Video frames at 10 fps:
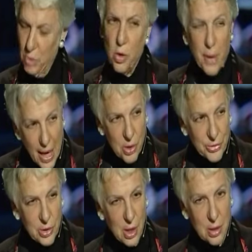of content.
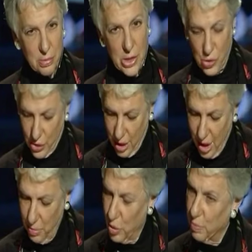The more
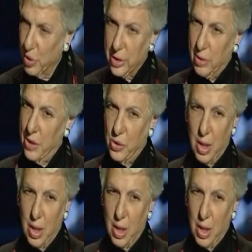powerful our reach,